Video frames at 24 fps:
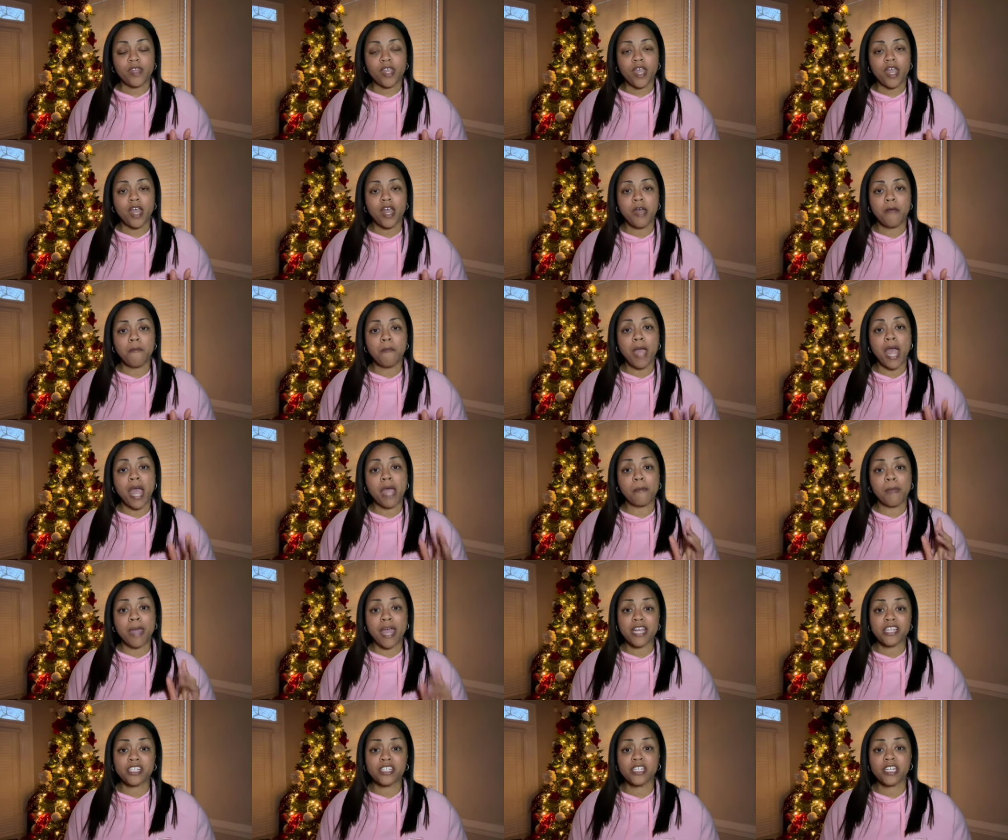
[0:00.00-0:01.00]
um, I'm
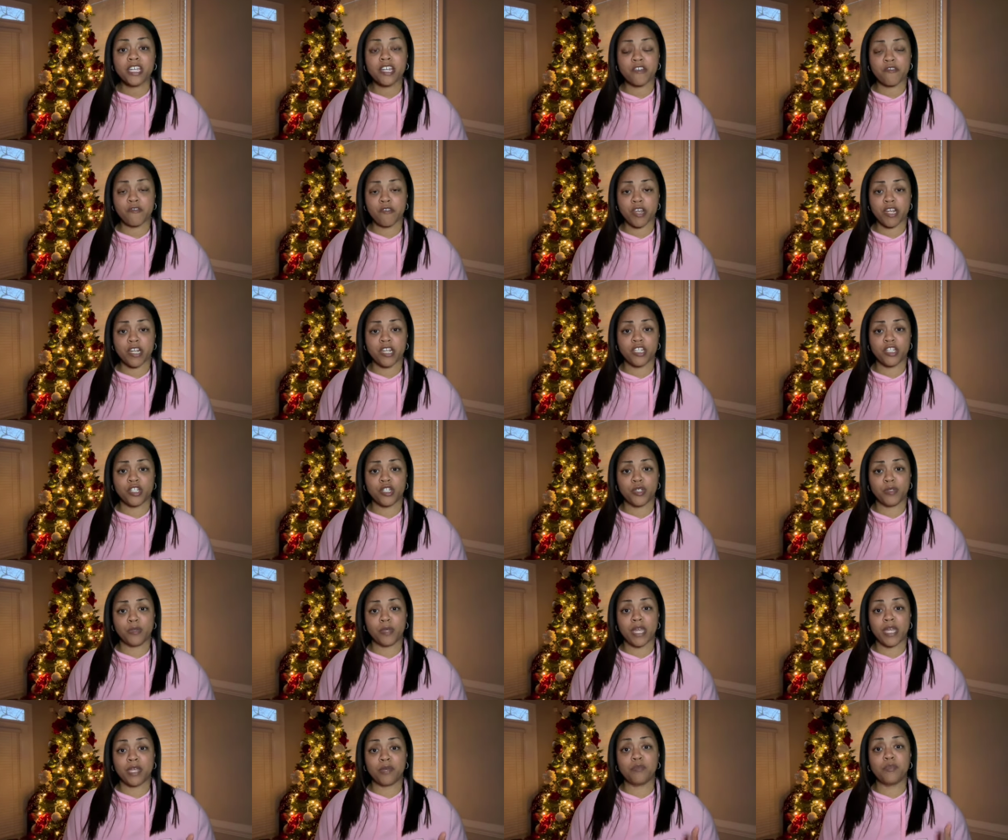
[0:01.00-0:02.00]
actually getting ready to do
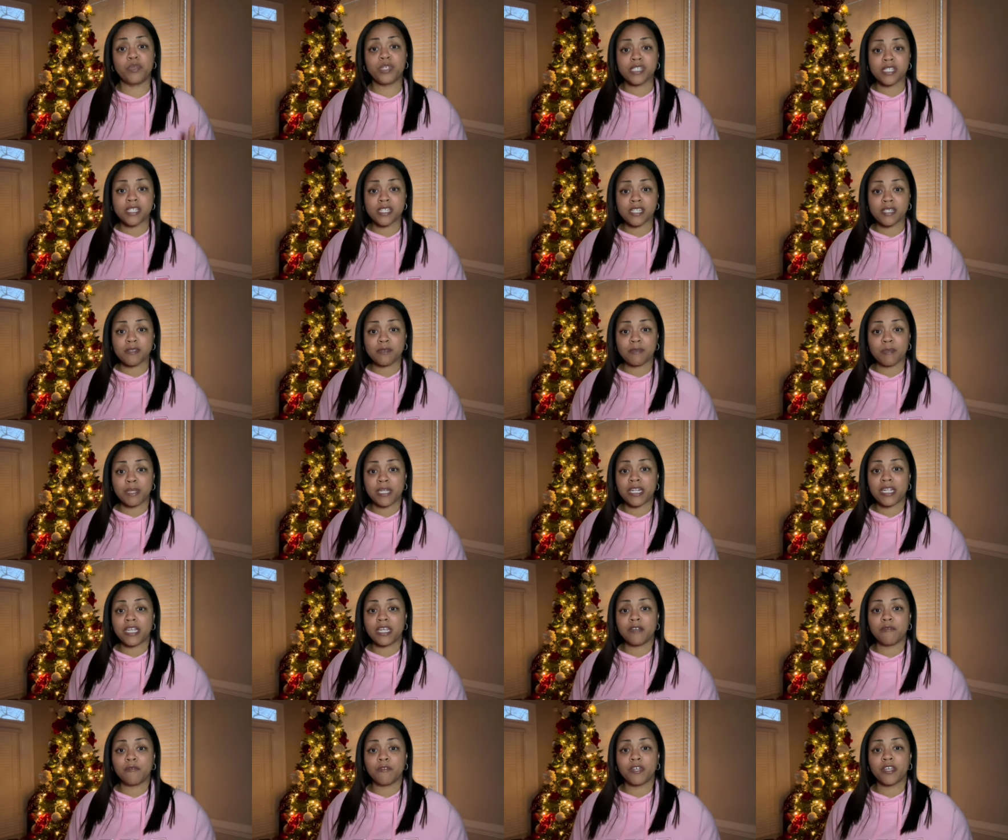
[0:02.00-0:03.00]
a business
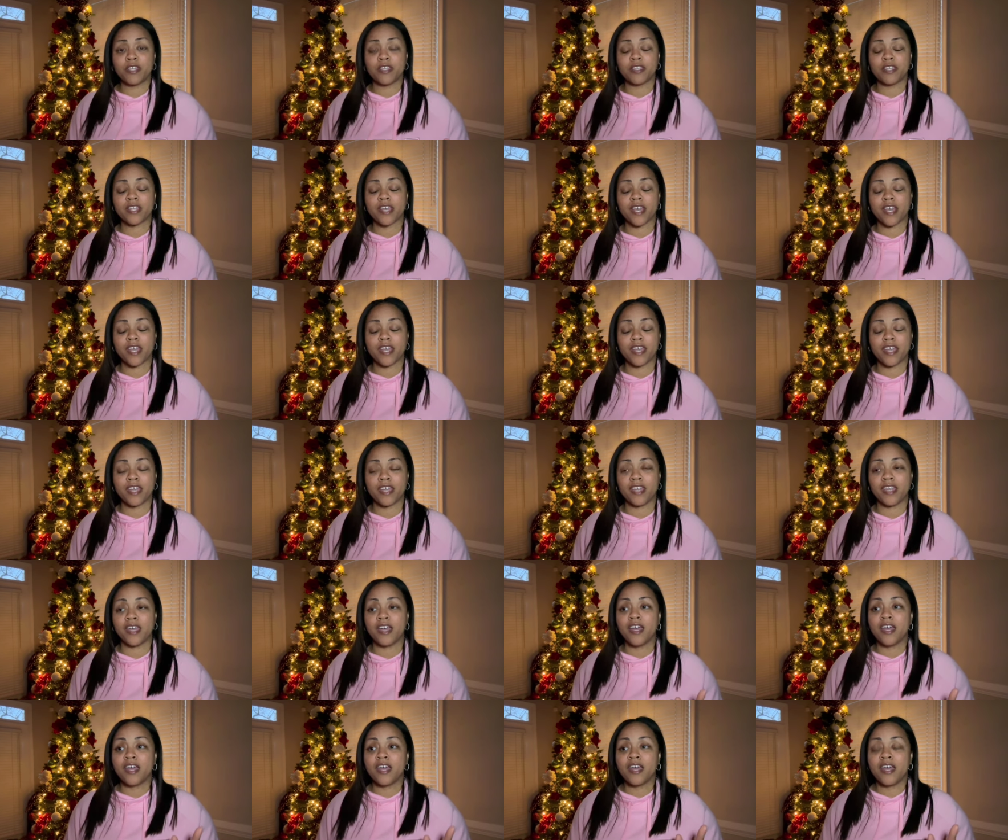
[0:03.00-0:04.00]
meeting with a
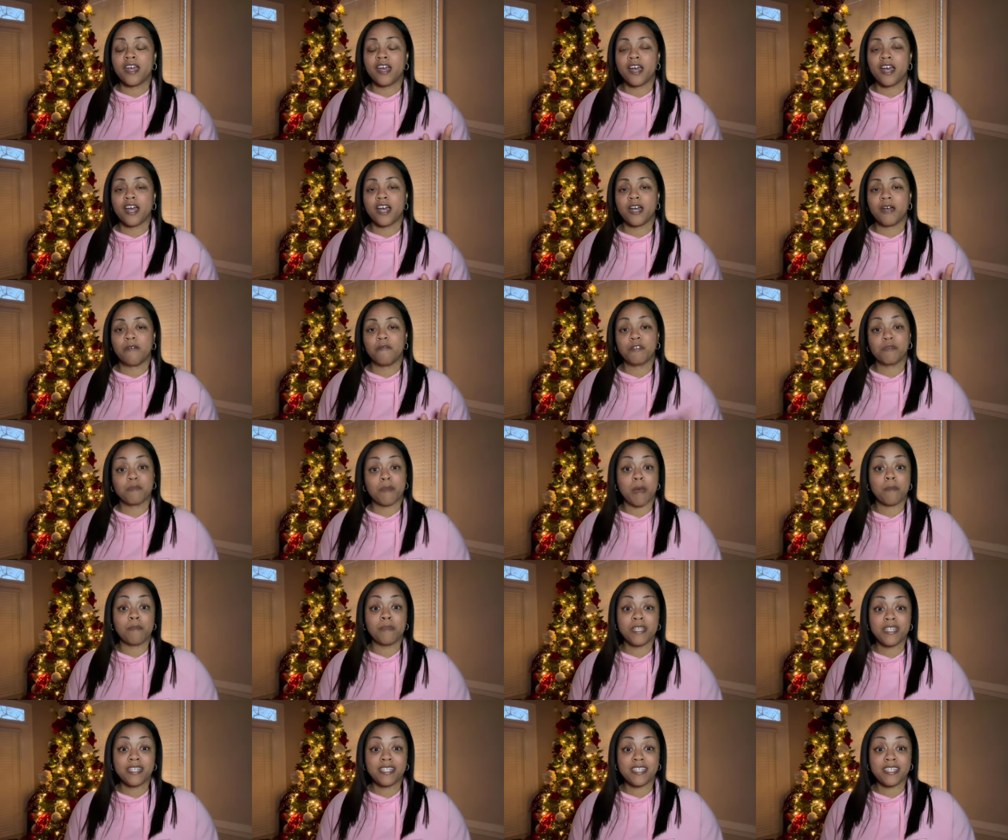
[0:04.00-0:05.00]
uh, with my
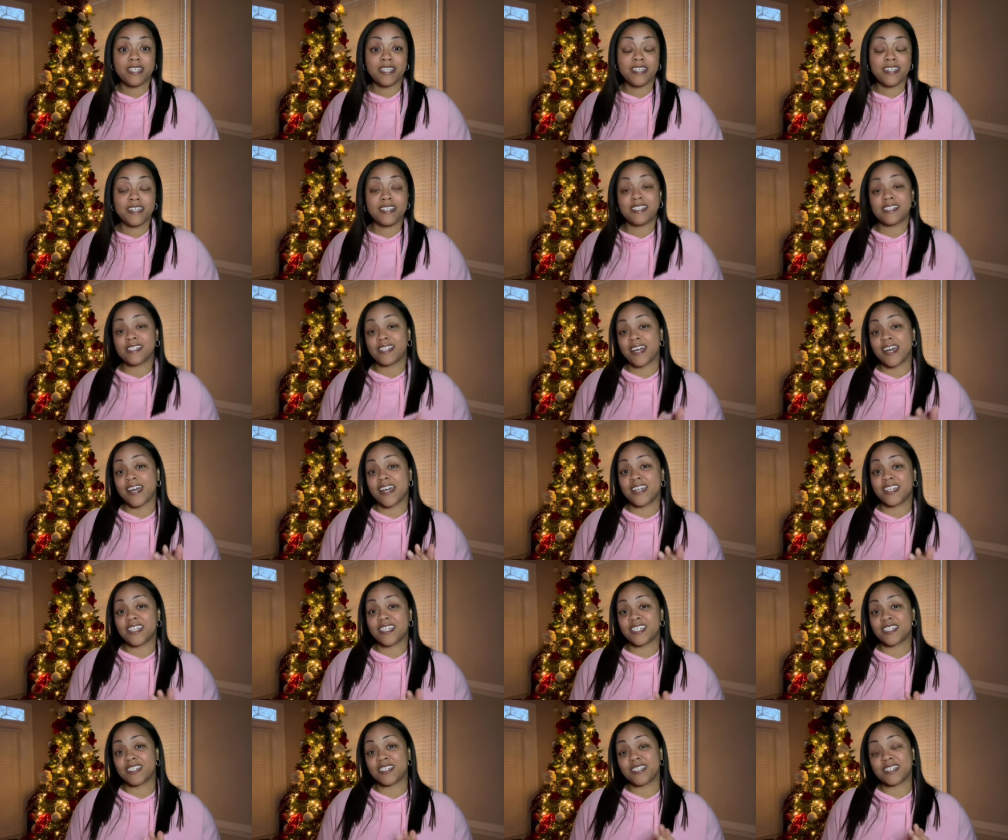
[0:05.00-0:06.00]
mentee
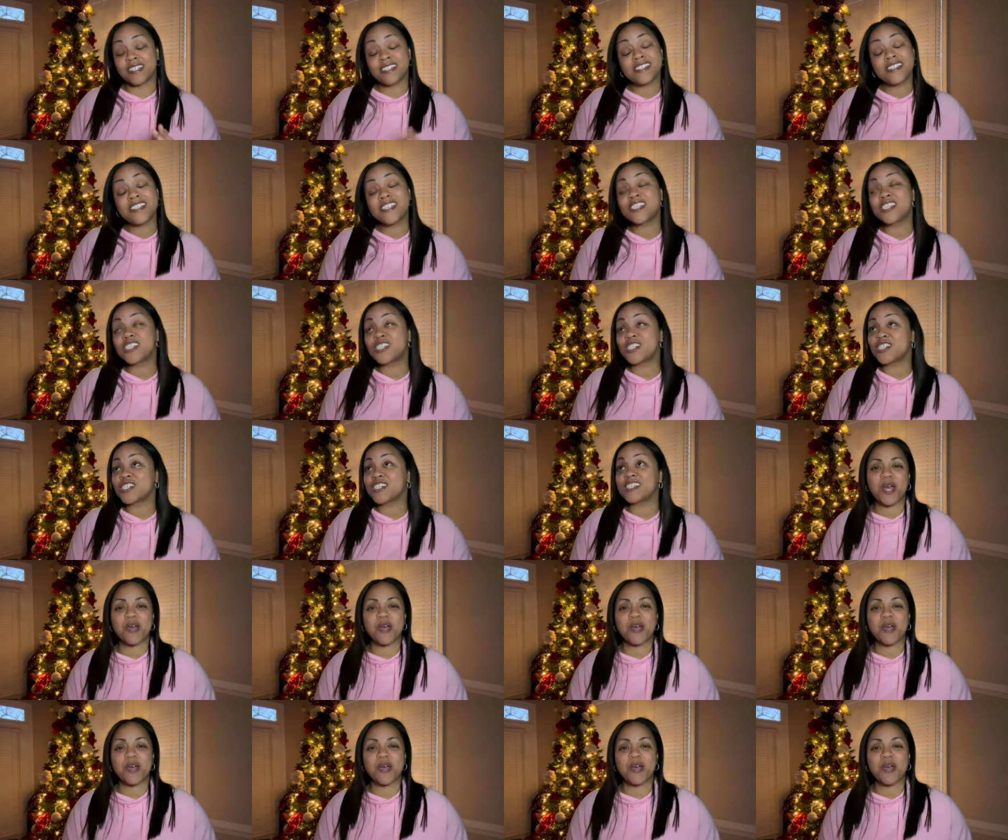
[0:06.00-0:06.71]
slash sister.